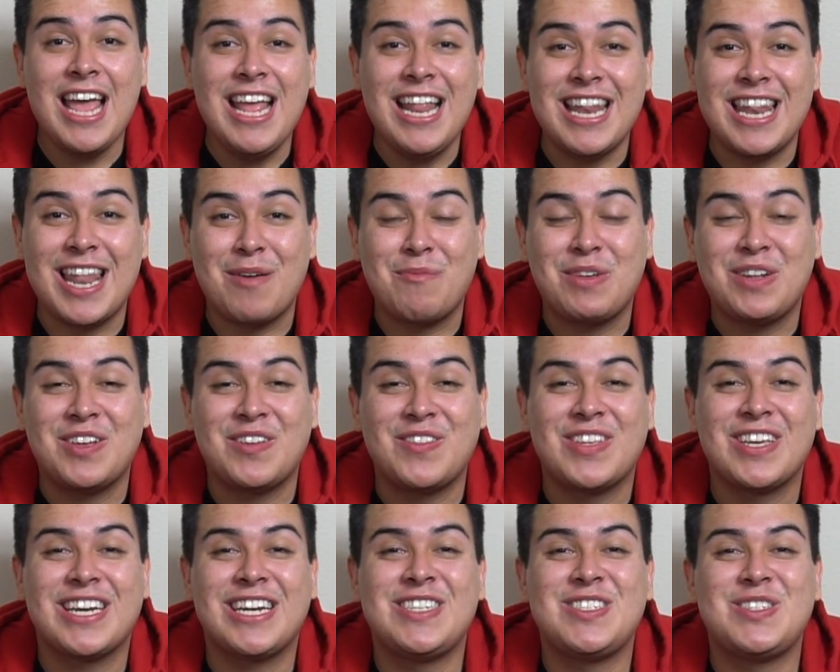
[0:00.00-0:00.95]
Let me know.
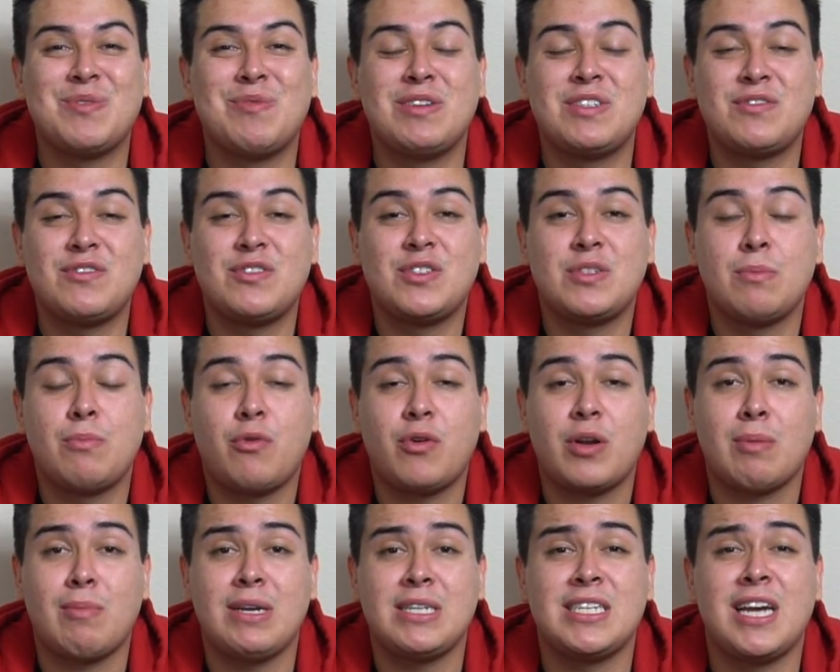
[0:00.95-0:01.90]
Thank you guys so much for
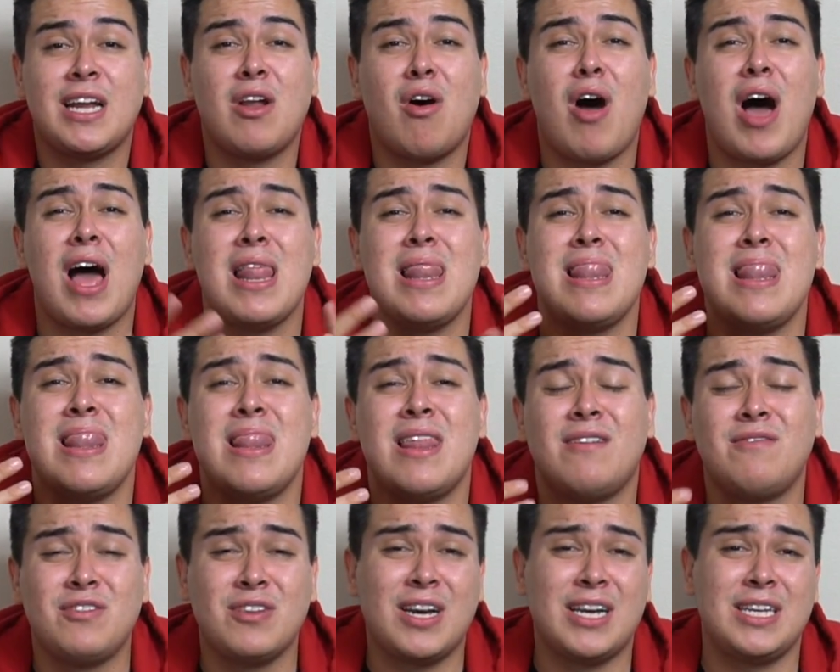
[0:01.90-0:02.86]
supporting my channel. I
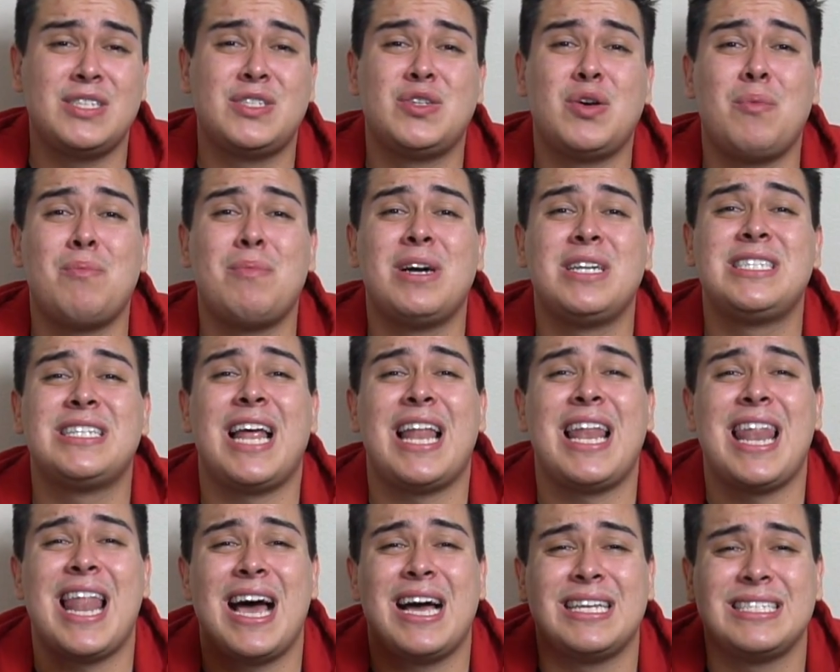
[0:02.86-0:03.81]
love you guys so much.
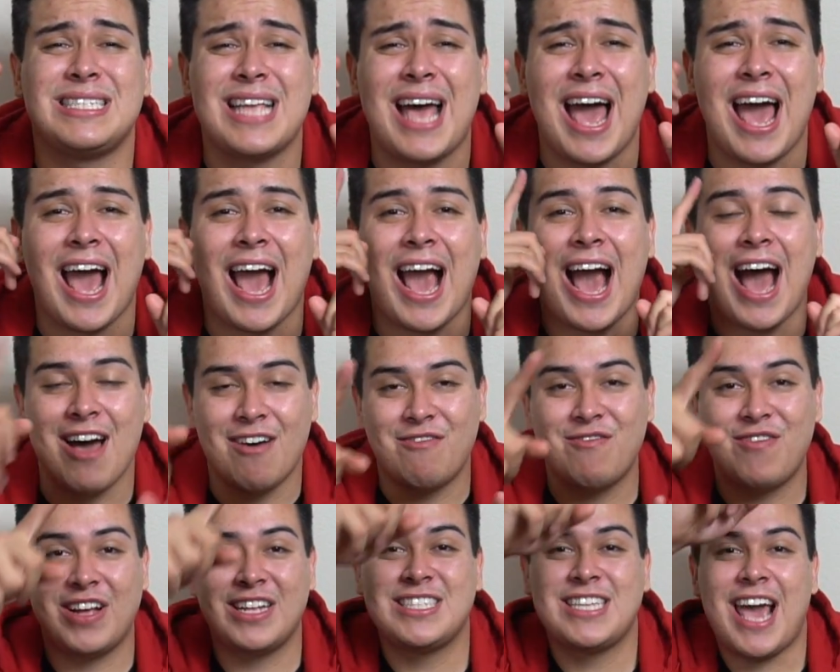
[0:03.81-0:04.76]
Las
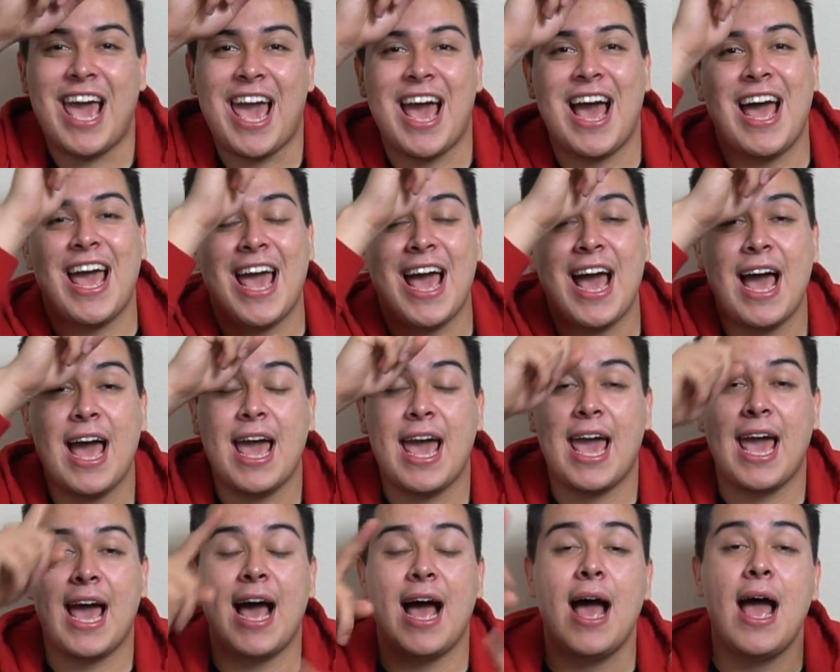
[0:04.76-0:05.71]

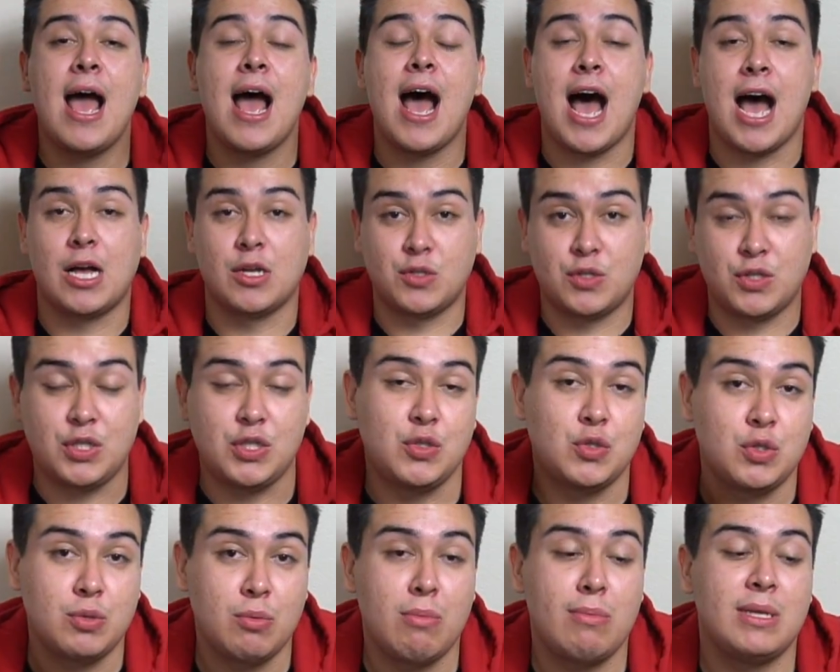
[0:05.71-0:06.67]
GAFAS. I'll see you
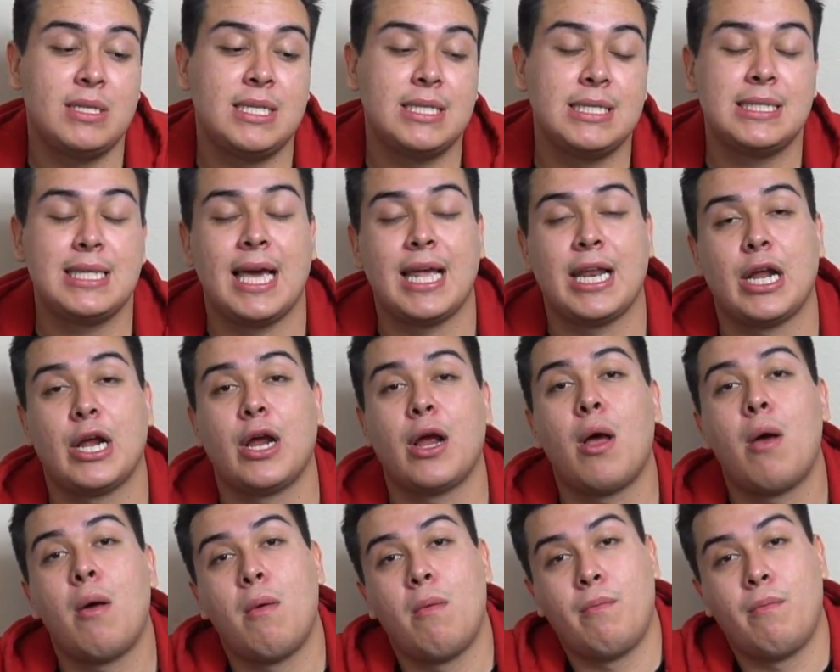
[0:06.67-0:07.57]
stupid bitches later.